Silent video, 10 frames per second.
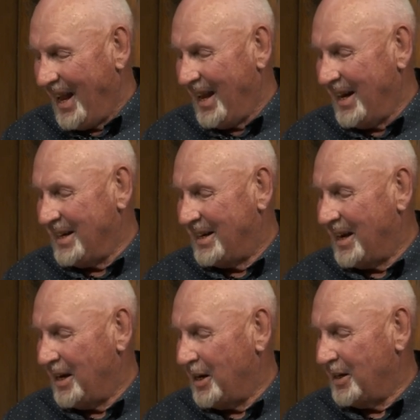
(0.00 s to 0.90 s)
and
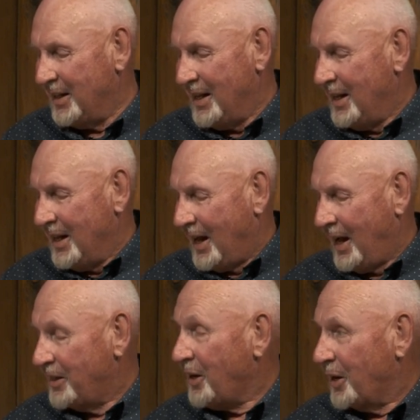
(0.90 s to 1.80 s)
uh,
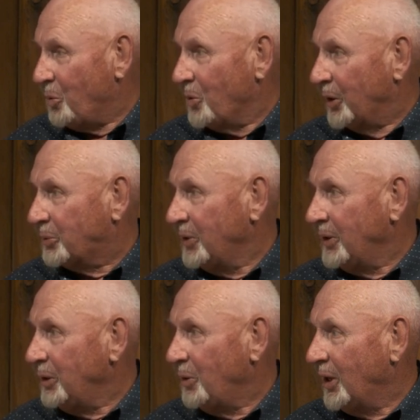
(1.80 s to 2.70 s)
I thought it worked
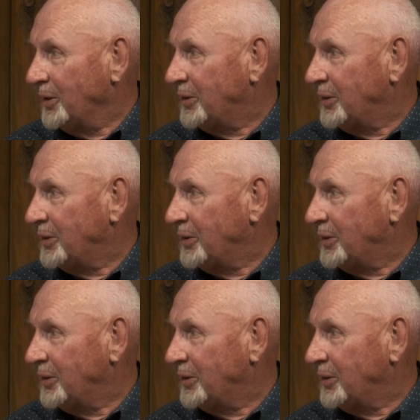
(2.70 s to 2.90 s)
really well.